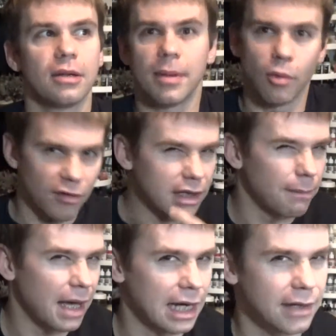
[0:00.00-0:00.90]
bit more of a
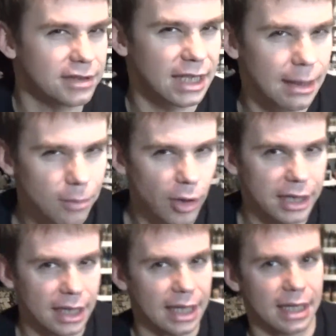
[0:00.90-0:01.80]
competitive
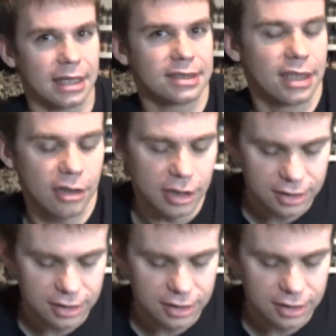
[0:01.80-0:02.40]
standpoint, etc.